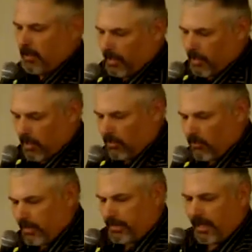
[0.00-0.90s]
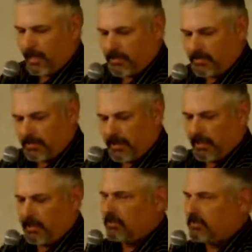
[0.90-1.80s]
And along with that is the
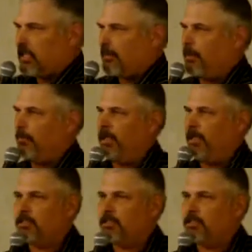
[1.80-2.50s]
technical supplement.